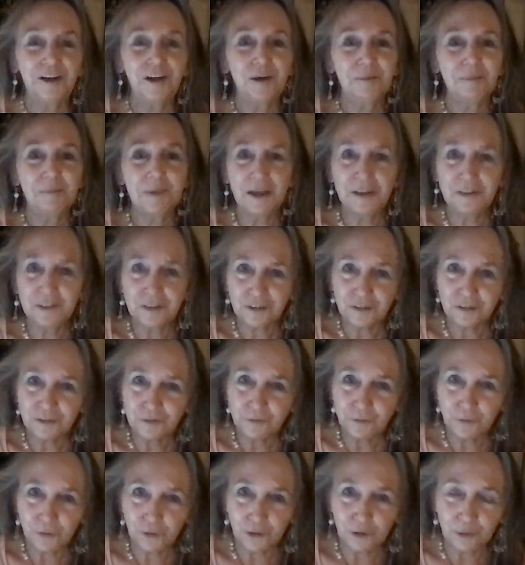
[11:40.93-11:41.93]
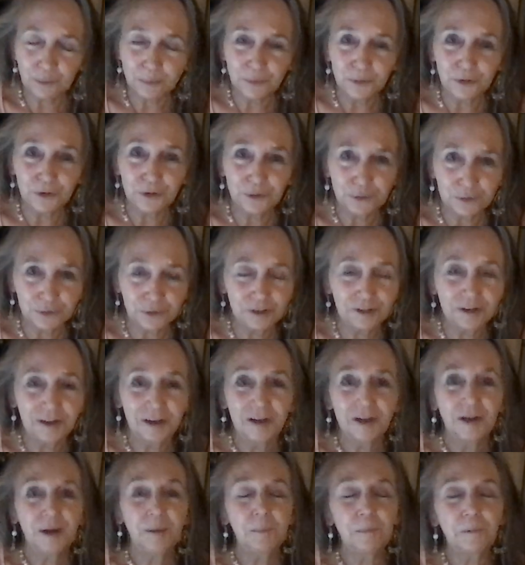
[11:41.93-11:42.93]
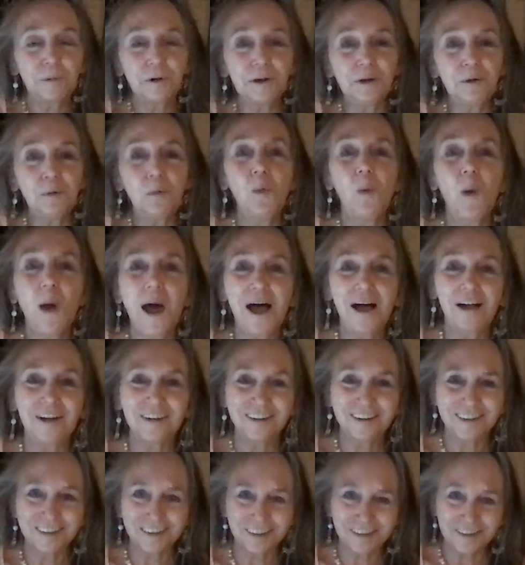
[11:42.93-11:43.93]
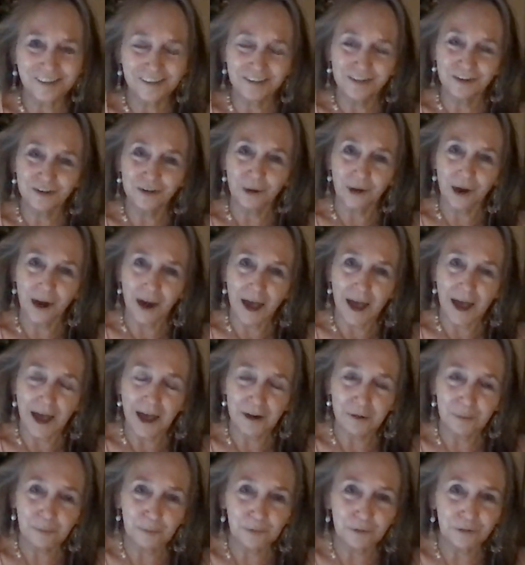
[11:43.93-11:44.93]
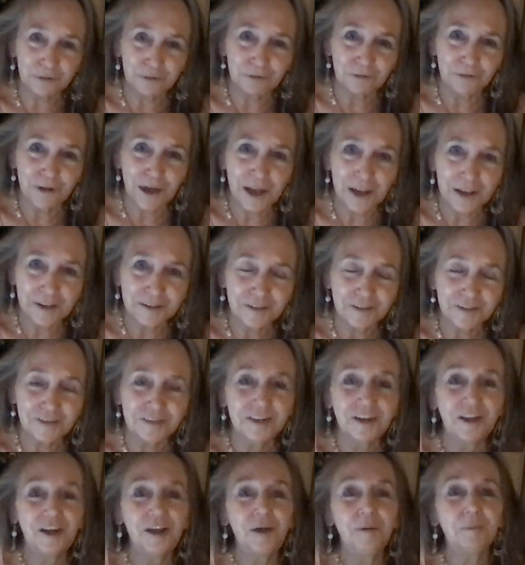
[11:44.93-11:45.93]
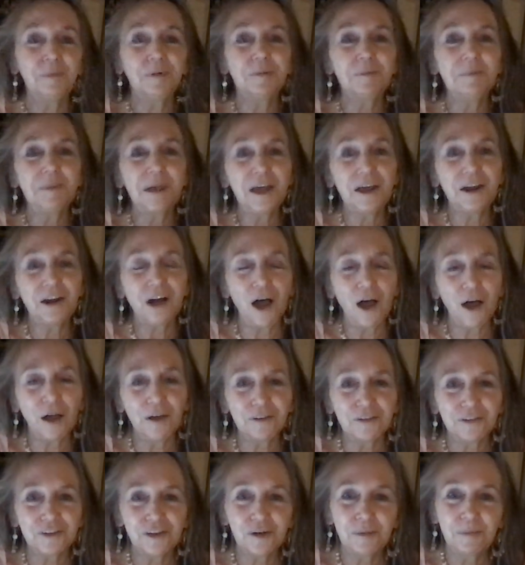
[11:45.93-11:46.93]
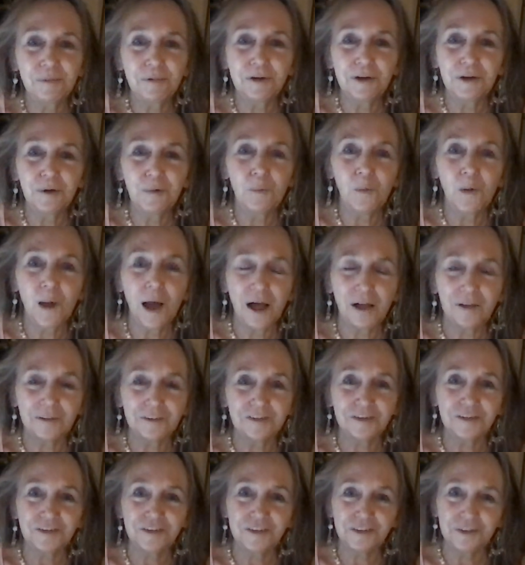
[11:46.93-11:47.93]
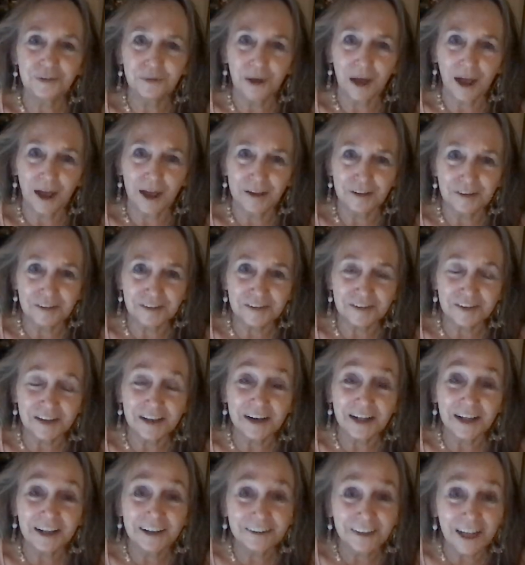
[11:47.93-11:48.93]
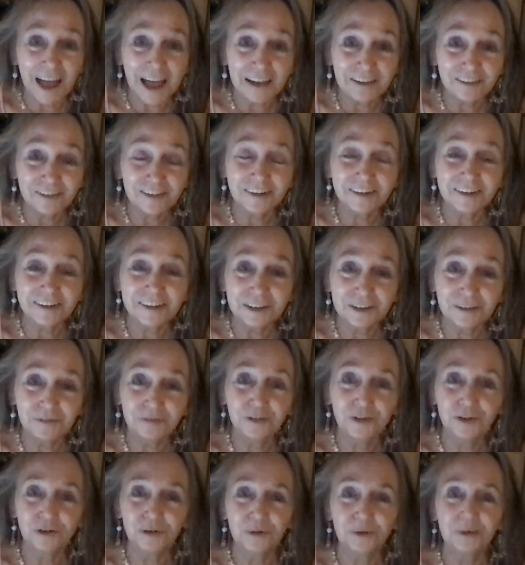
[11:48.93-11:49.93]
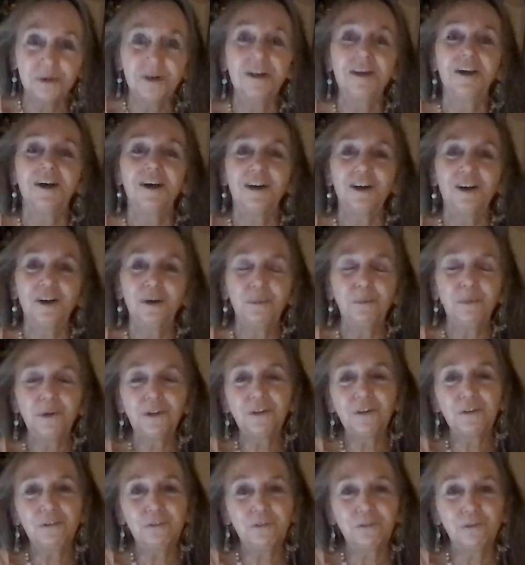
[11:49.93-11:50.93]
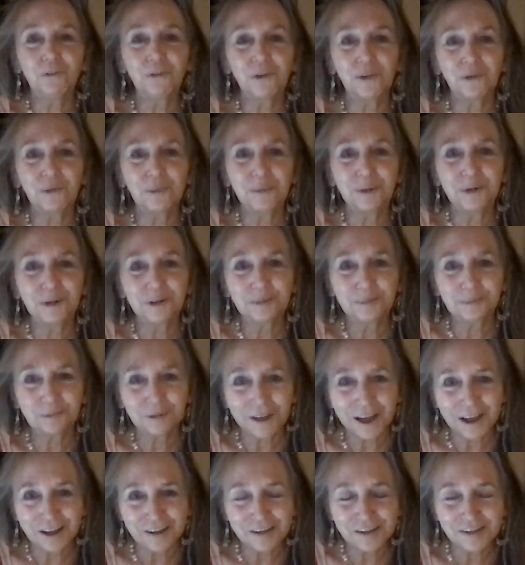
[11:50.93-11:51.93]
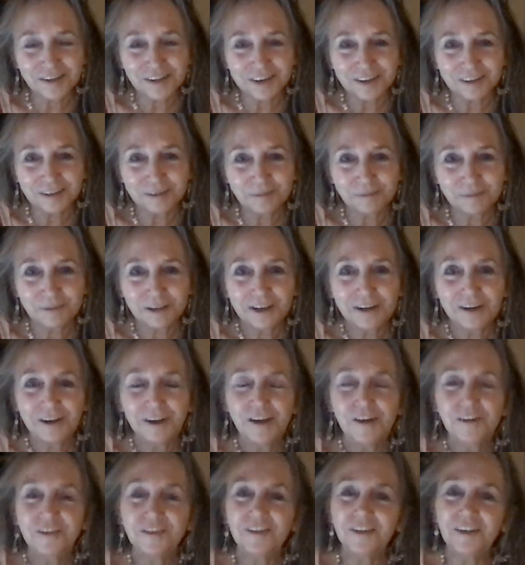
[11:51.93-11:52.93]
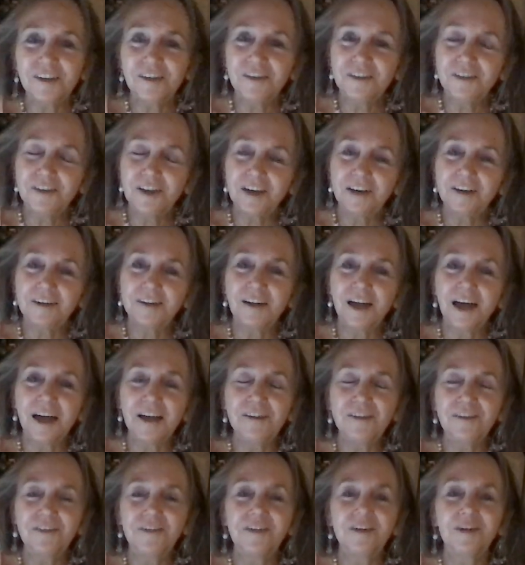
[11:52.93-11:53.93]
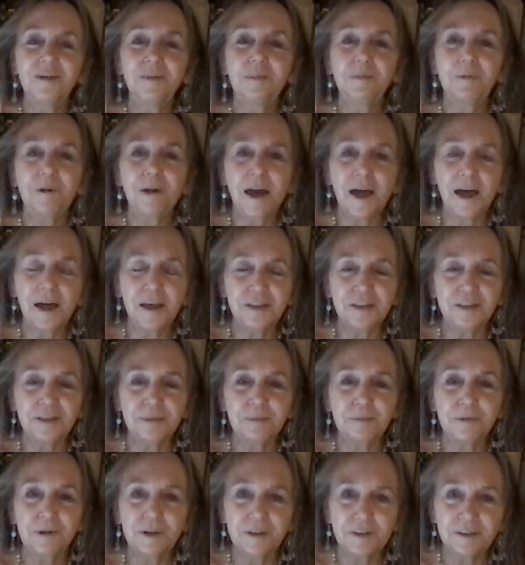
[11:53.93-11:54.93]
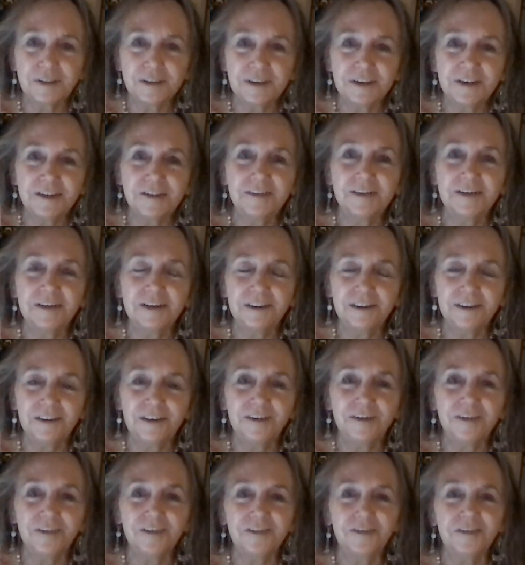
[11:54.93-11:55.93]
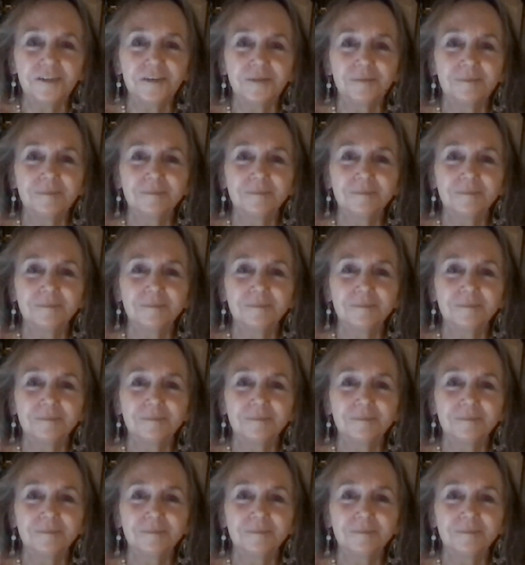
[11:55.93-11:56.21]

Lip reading: May this full moon bring wellness to our animal friends, but may it also bring wellness to us. And I'd like to leave you with a full moon blessing. So let's take a nice deep breath. Breathe in the east,